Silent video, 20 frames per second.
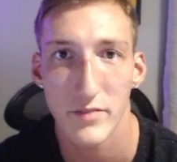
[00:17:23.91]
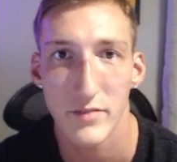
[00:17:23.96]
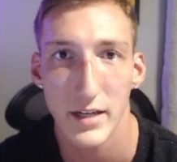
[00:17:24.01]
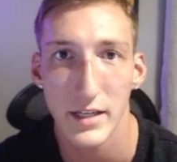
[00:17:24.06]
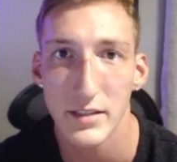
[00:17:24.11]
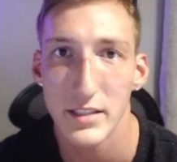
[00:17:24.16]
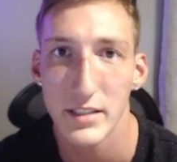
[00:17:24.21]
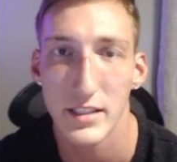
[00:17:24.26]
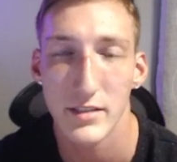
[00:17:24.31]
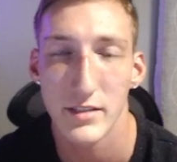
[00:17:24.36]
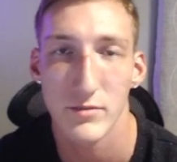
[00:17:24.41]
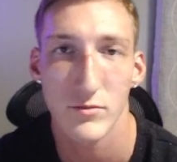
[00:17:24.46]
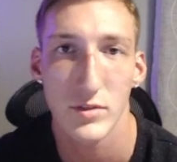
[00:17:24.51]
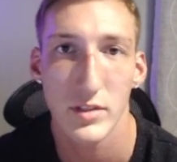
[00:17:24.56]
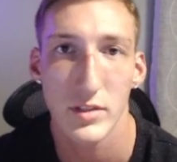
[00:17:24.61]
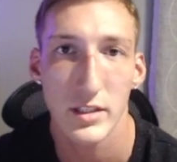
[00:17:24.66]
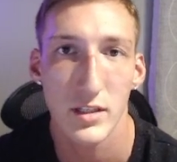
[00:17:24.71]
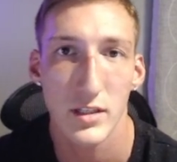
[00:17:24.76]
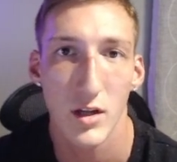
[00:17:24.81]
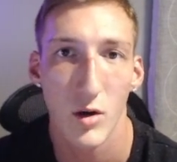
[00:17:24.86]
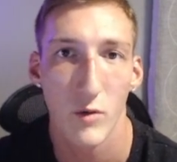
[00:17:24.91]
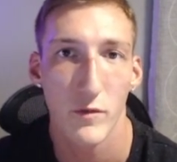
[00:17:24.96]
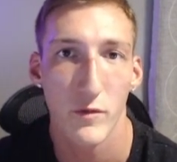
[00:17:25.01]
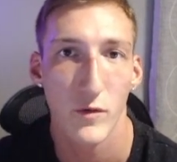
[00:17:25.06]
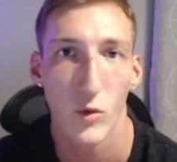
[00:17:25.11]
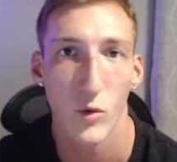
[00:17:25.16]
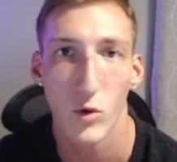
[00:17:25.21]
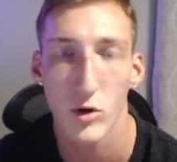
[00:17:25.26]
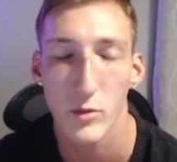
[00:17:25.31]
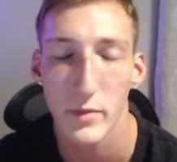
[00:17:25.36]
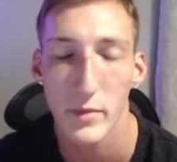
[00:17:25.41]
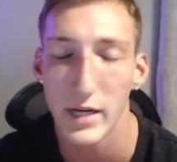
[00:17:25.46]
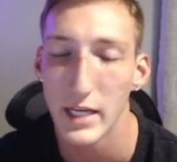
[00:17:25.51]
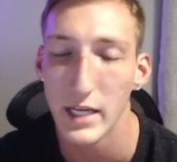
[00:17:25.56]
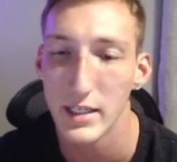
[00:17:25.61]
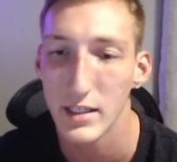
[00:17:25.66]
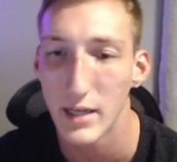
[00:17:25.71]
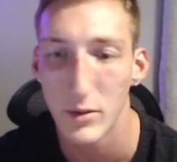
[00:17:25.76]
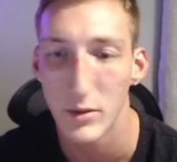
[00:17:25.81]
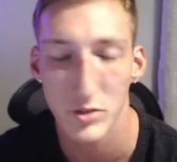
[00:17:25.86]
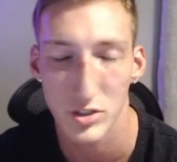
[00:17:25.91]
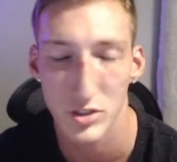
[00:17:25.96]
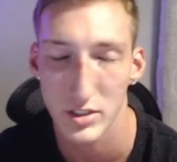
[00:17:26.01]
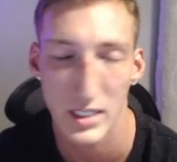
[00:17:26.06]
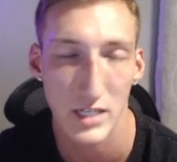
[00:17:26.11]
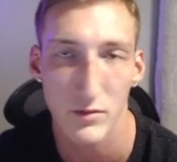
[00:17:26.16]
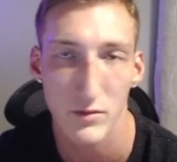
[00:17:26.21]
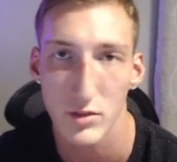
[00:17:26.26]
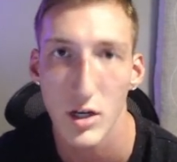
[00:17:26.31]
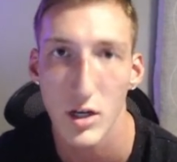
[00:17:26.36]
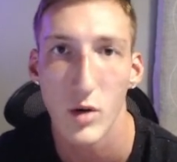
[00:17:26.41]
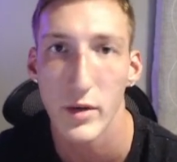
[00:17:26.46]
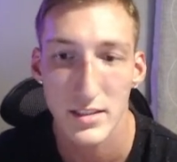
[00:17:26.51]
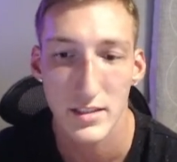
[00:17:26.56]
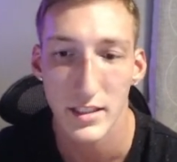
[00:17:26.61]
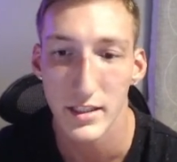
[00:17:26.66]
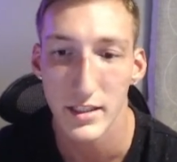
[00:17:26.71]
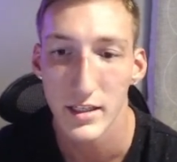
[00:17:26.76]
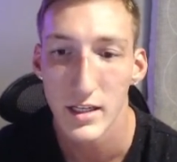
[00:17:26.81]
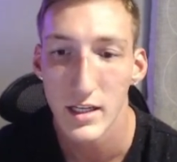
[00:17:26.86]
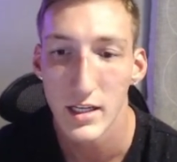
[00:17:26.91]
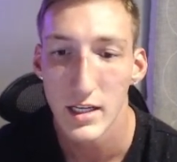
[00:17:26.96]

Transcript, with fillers: I didn't really know form and I didn't, I was just kind of going.